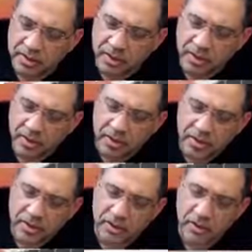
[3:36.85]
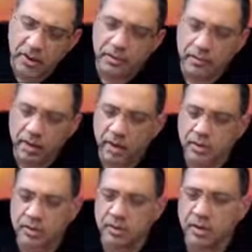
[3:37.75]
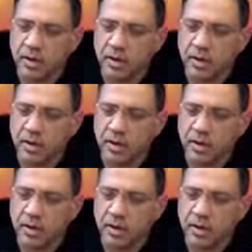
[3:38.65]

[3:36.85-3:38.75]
I think, in here as well. Yeah, so